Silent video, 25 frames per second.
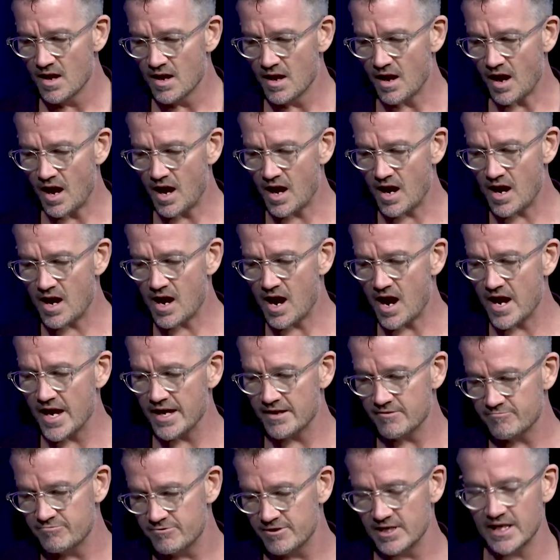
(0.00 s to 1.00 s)

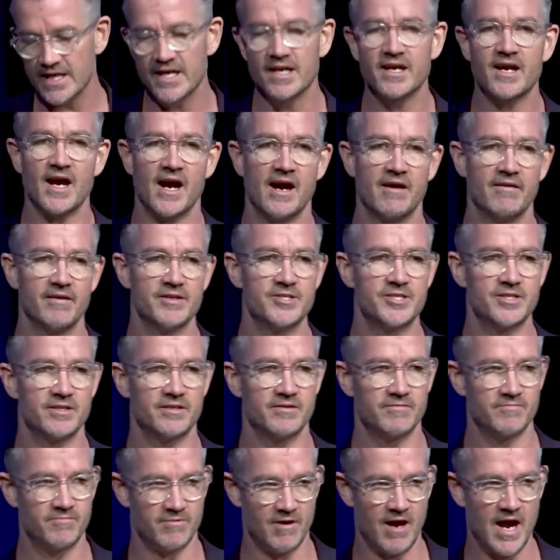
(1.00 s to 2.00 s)
I really encourage you to
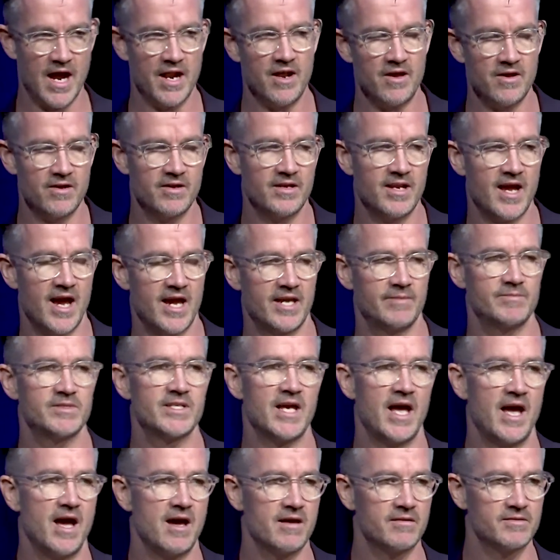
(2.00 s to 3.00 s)
write her name
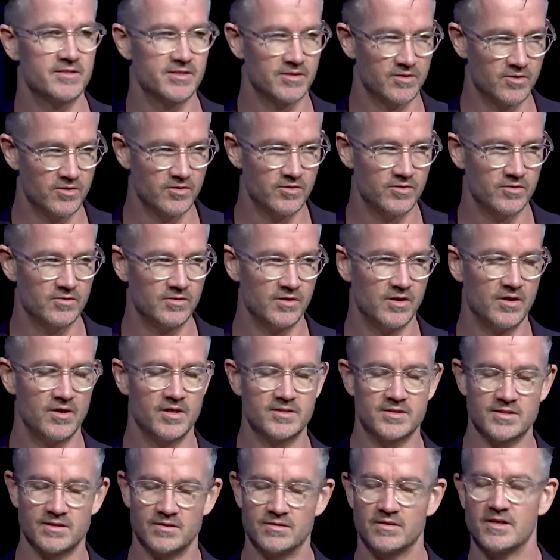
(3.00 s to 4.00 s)
down, to Google her,
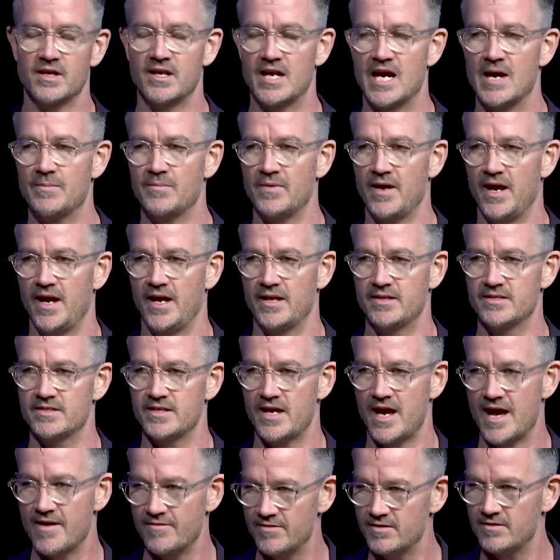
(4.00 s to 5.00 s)
to look it up, and to
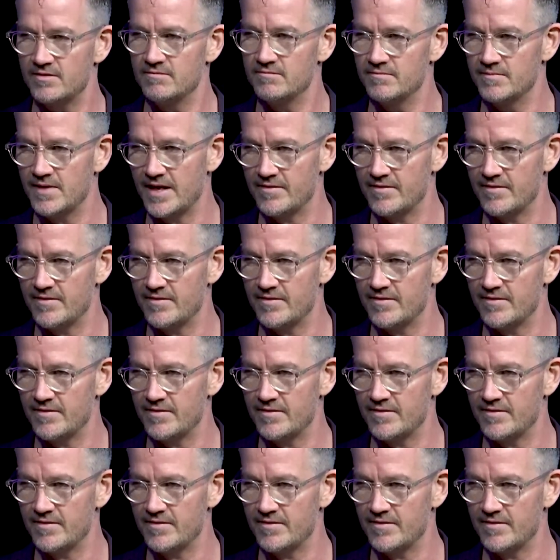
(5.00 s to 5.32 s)
have a